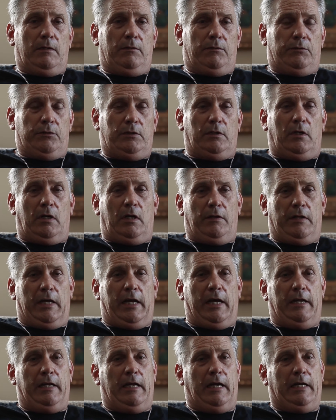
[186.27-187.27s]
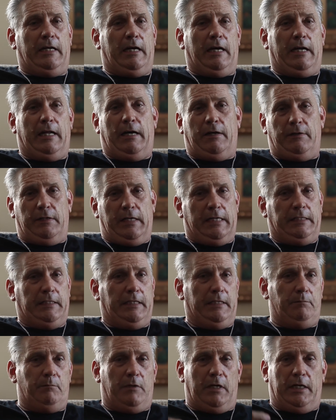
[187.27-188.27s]
Through all that, I got out and I
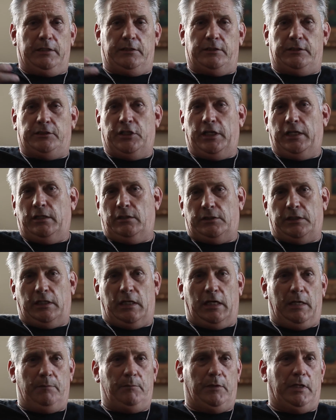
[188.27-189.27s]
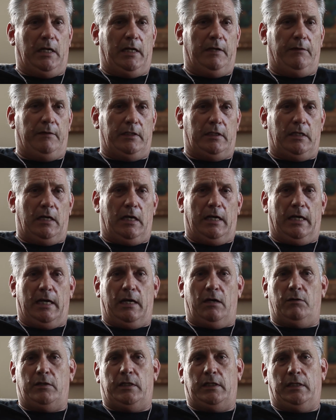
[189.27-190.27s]
did my jail time, and I got
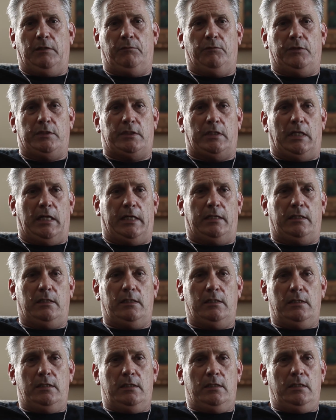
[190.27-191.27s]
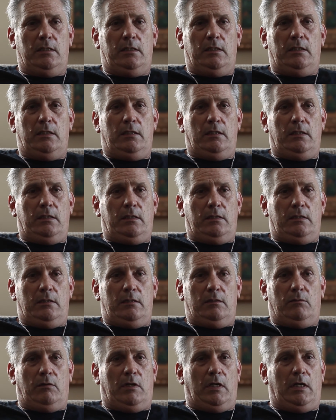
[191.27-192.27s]
out, and it was like,
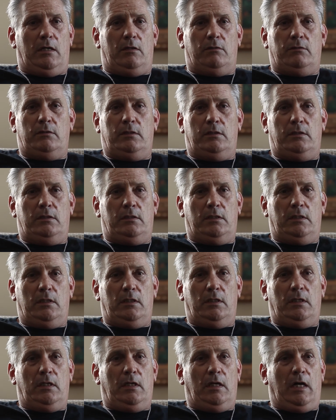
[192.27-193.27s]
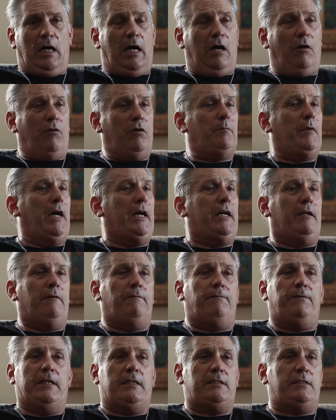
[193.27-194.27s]
wow, how am I going
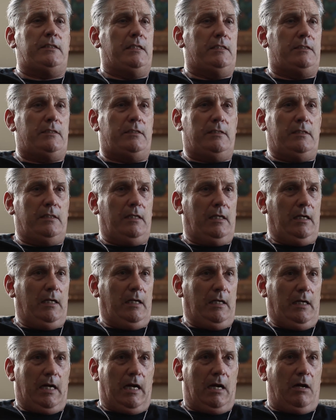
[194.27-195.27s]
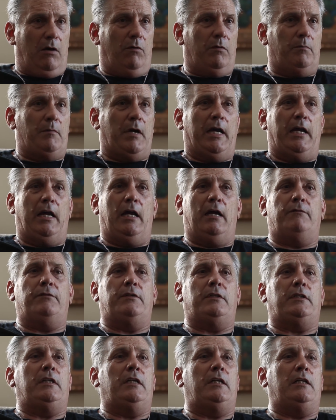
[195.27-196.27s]
to fix this? How am I
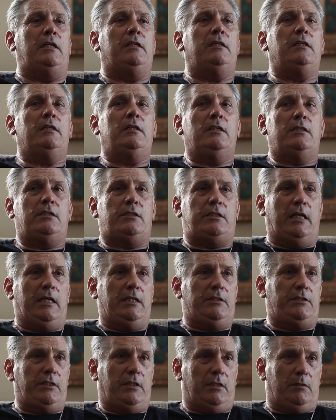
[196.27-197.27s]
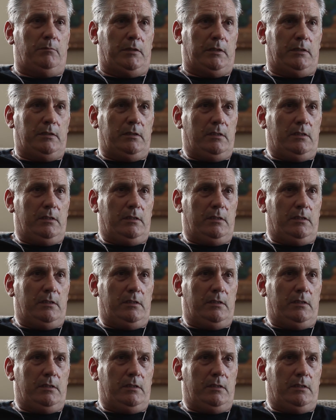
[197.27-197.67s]
ever going to stay sober?